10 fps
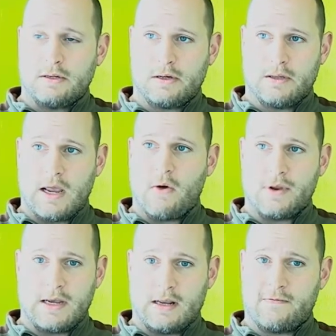so they
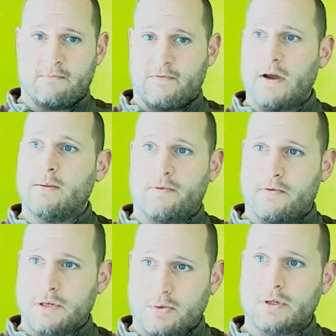only get it from very
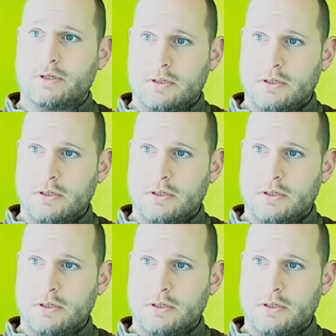approved sources.